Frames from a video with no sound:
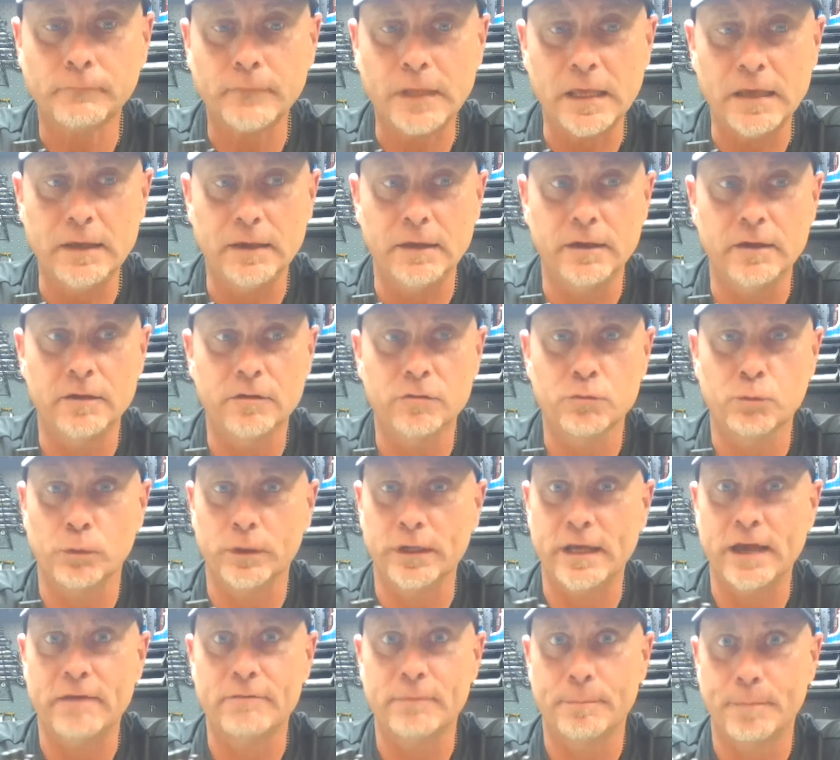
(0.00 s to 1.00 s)
is
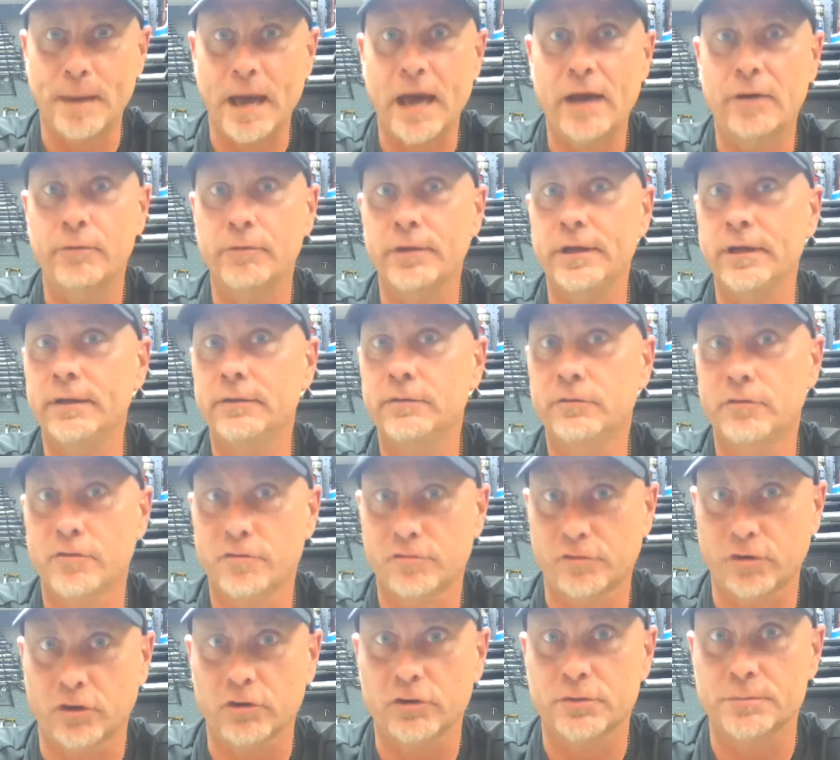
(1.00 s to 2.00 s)
when you have a battery to
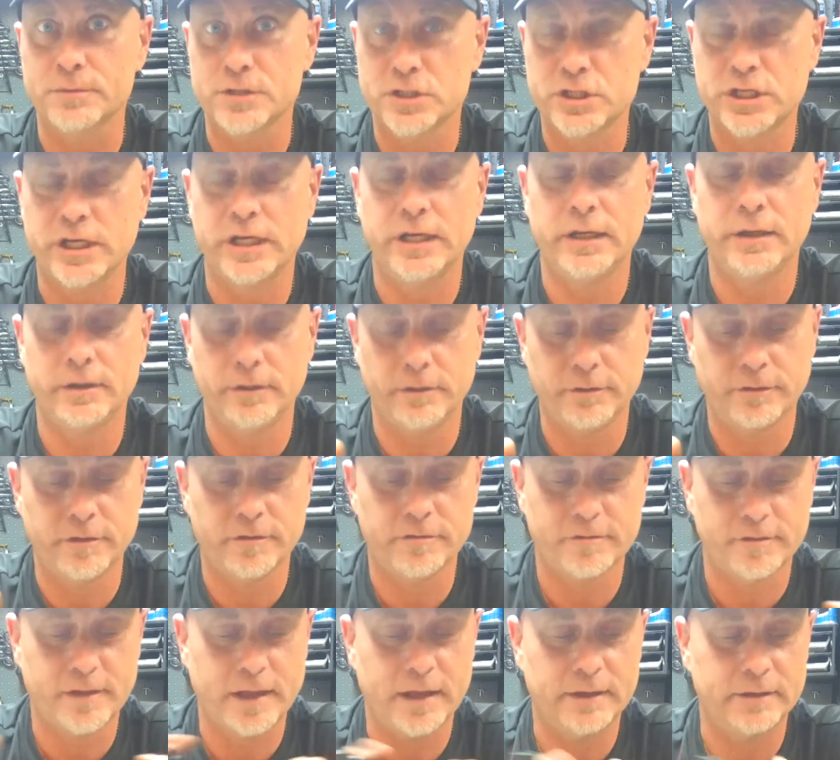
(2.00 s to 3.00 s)
start the machine and
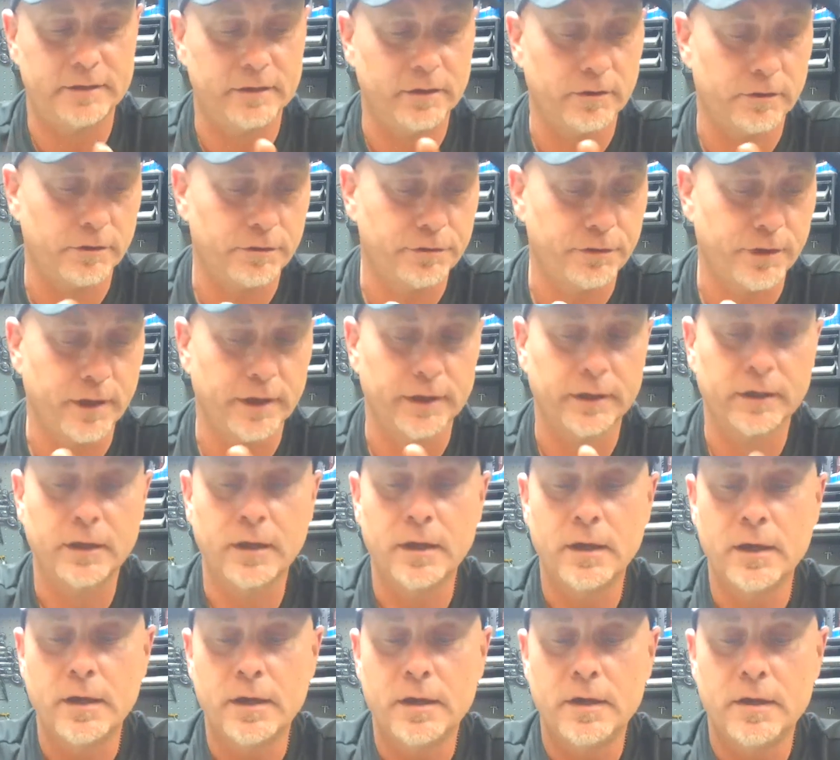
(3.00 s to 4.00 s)
this and that and the other thing.
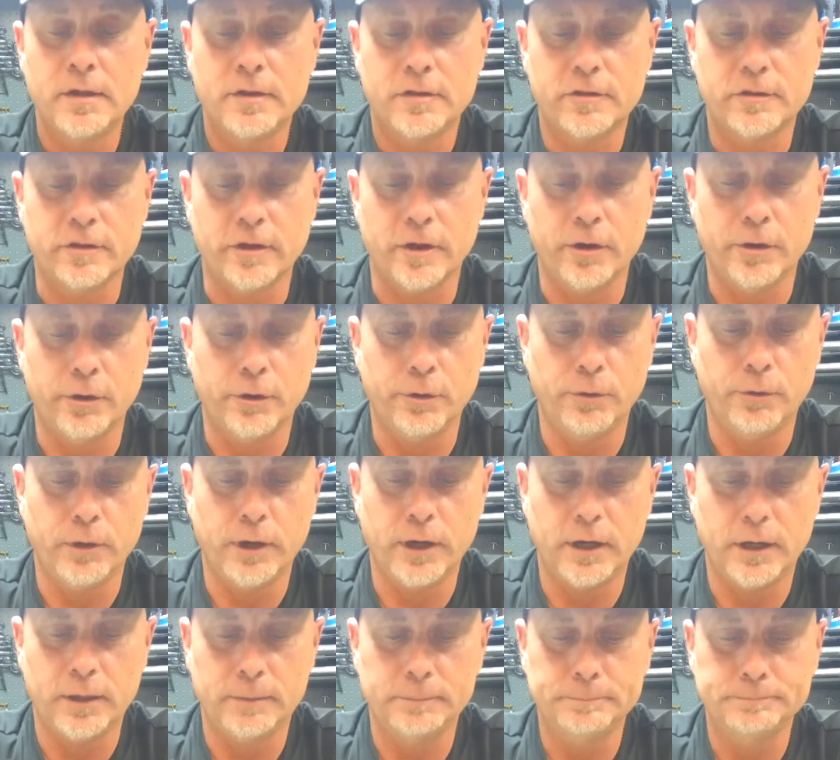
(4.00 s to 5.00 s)

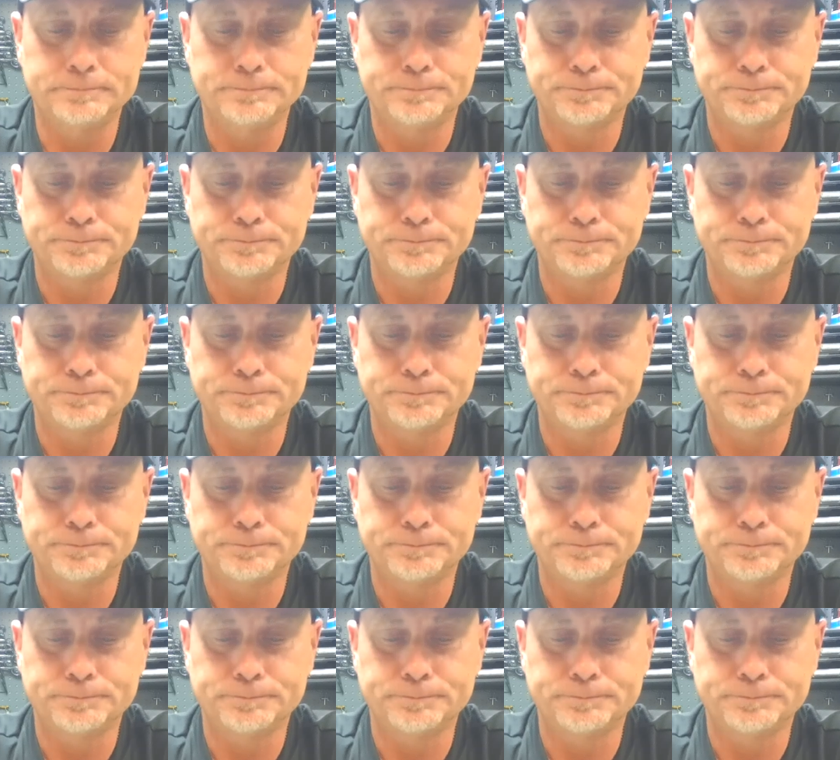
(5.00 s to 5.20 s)
So